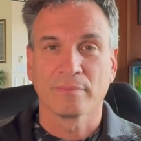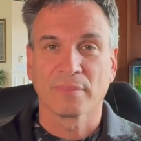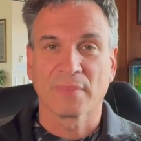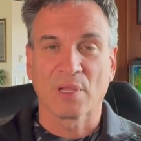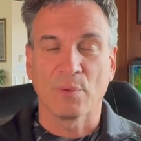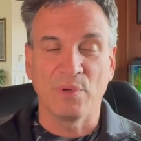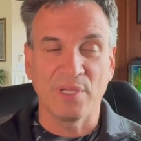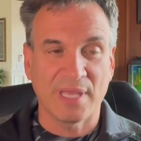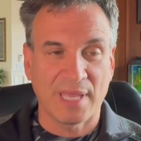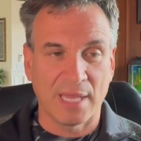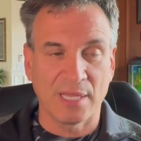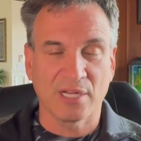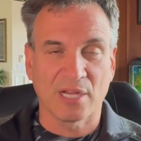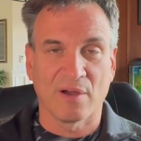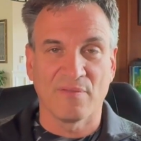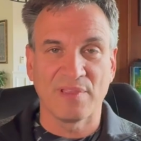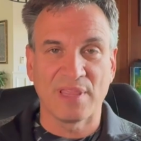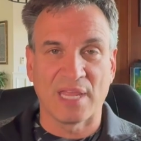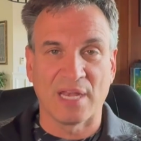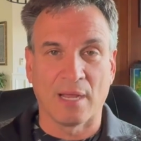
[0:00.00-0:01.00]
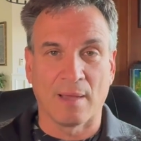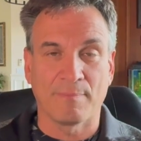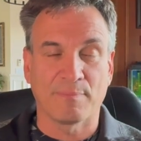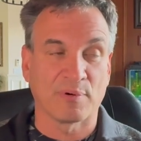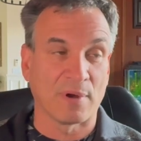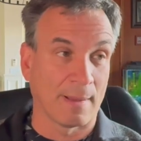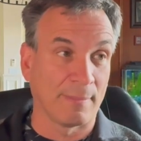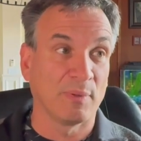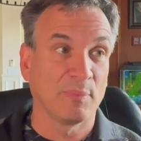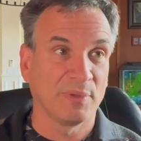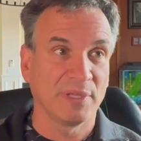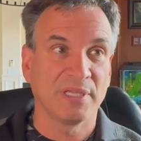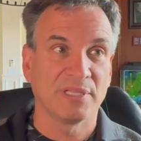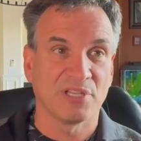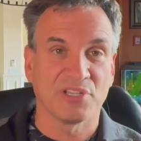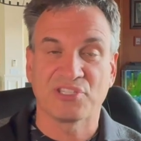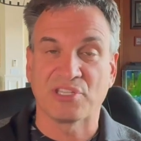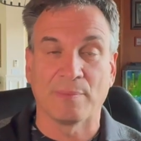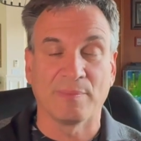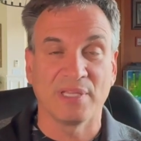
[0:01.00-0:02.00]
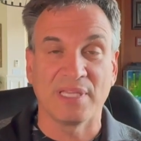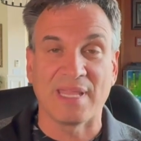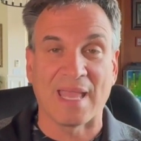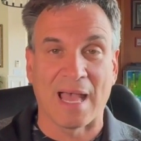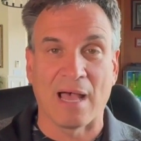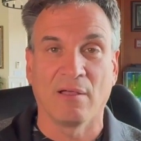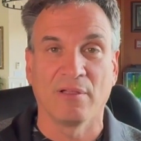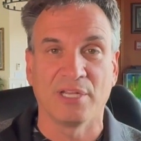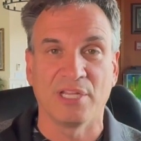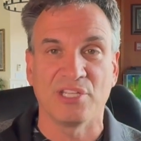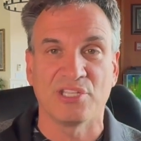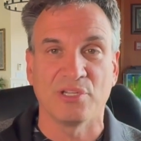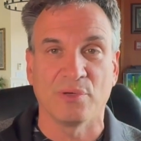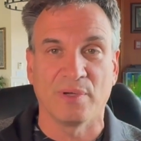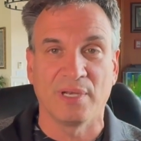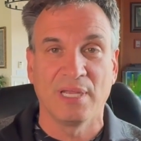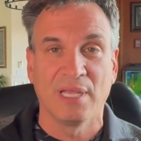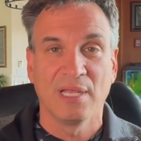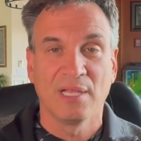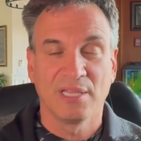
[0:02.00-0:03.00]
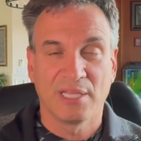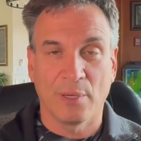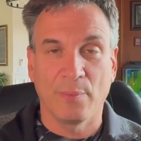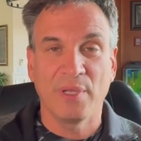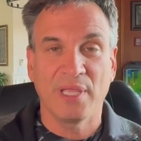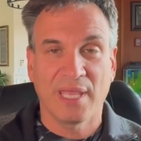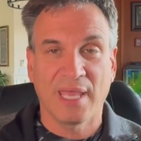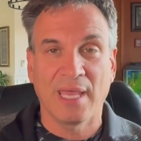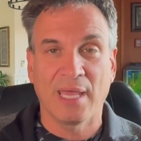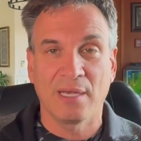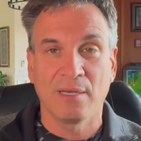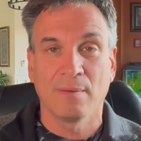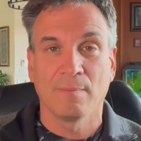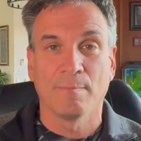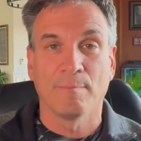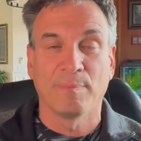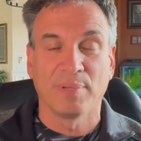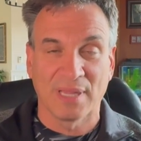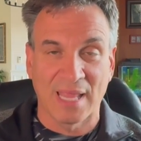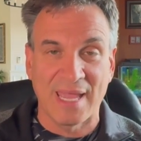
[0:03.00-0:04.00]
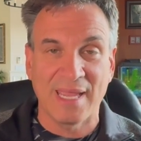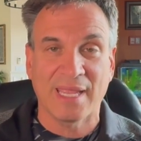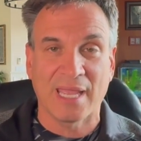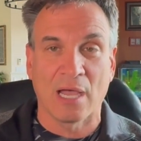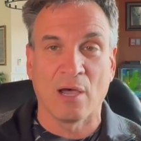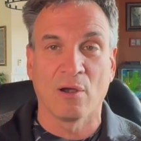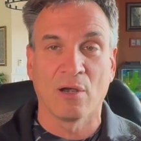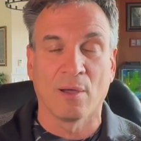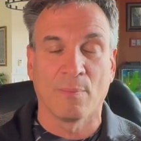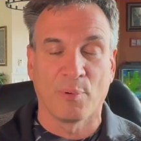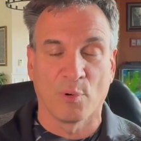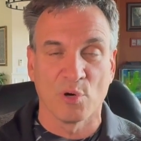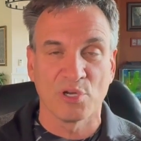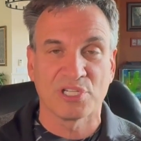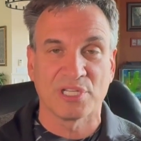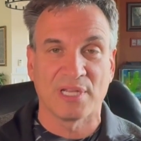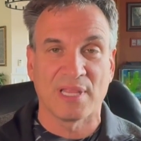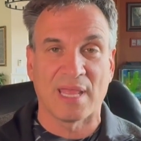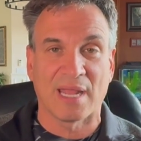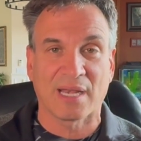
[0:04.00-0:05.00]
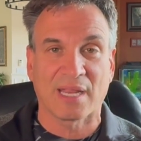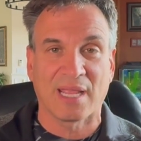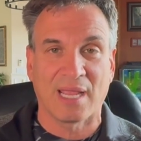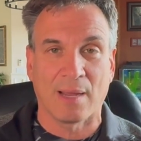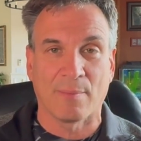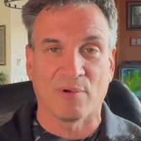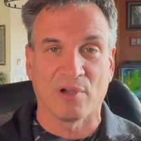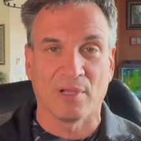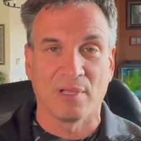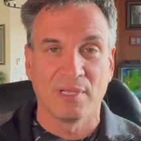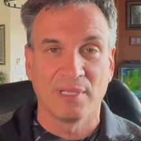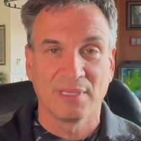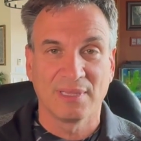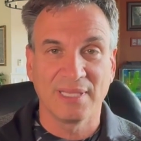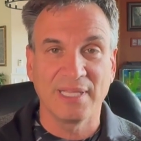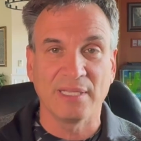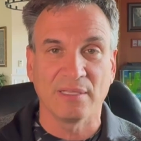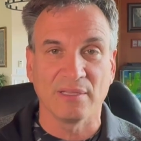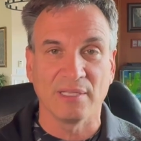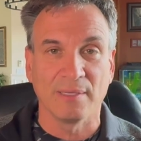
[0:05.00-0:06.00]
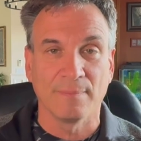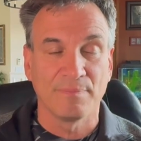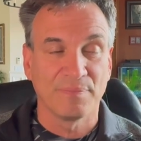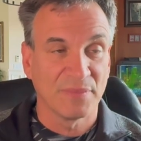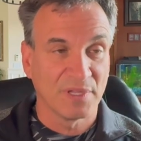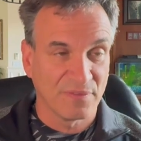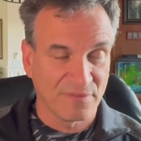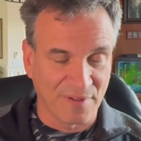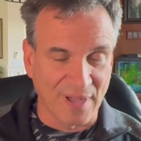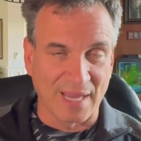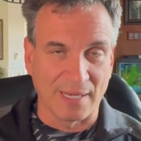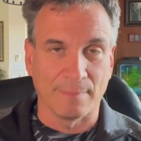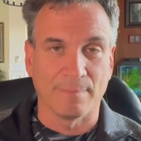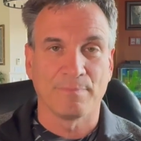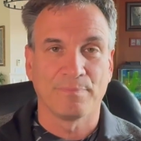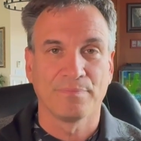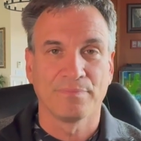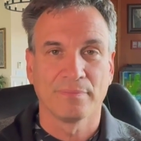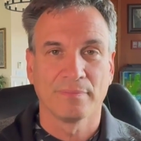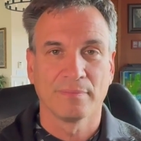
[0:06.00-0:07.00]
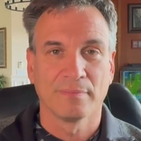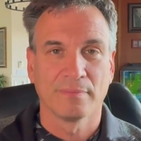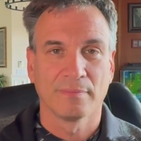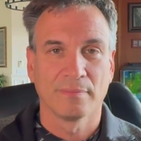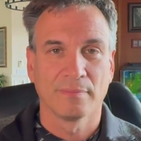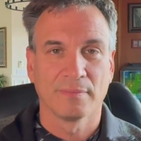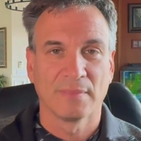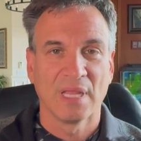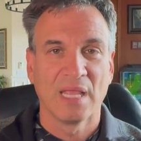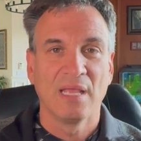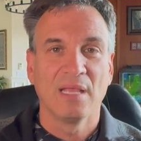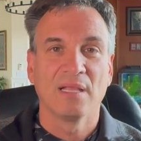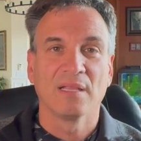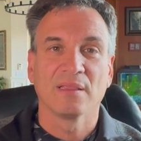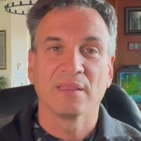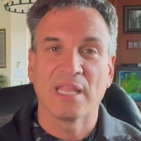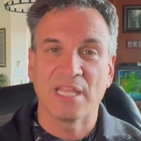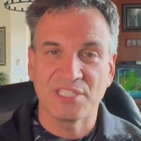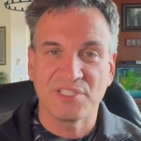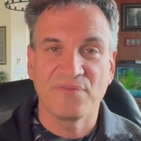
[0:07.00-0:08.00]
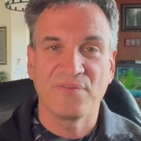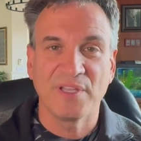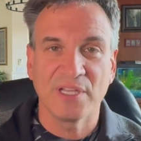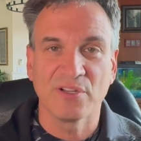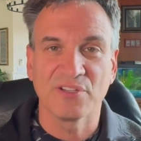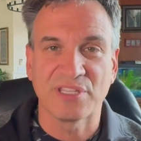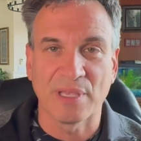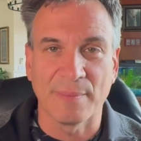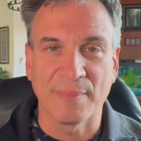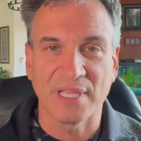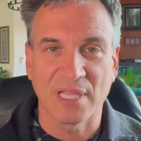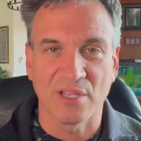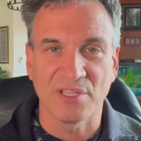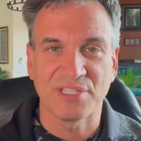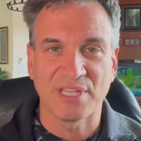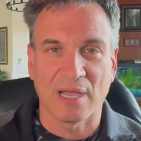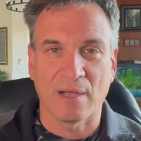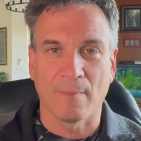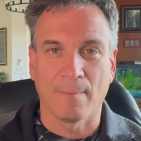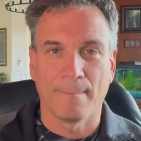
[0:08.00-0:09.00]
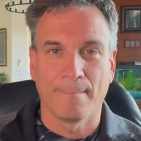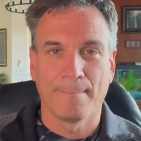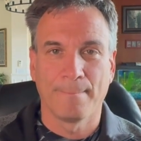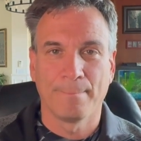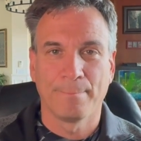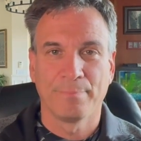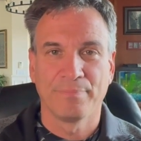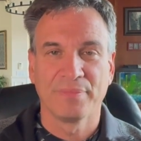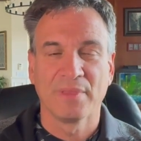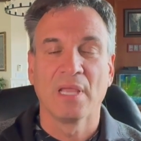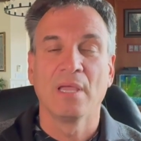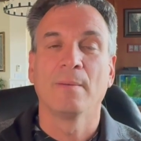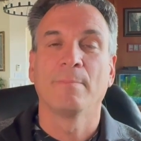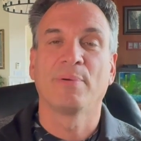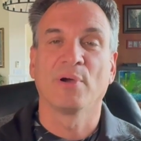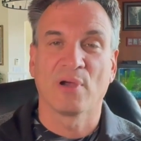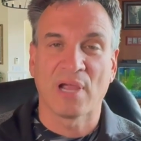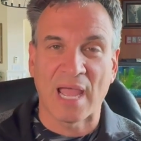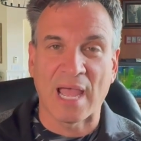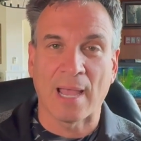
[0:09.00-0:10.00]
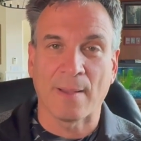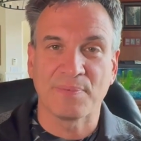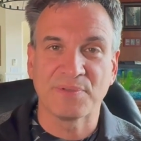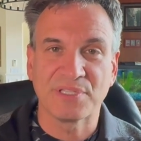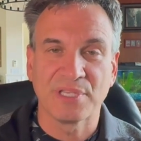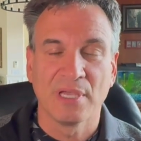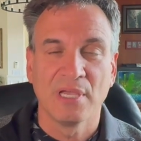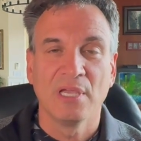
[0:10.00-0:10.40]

We can't cover that up. Probably there's some legality to it that we can't blank out a portion of that camera legally. Fine. Let's figure something else out. Perhaps